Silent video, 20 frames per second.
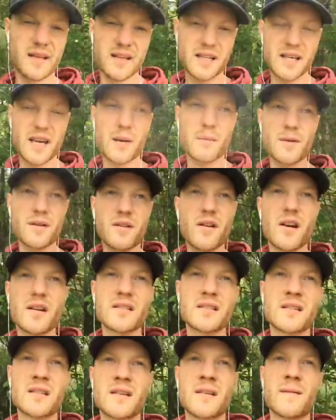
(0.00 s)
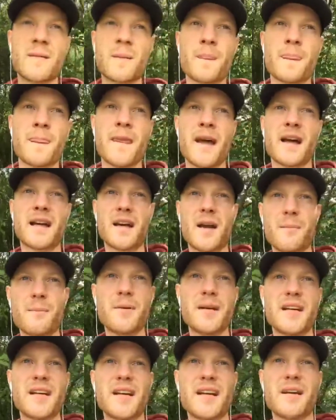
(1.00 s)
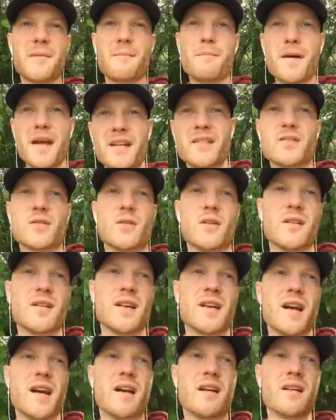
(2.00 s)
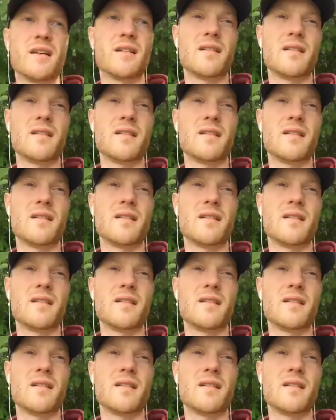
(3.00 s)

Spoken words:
I came across a company and a mentor that I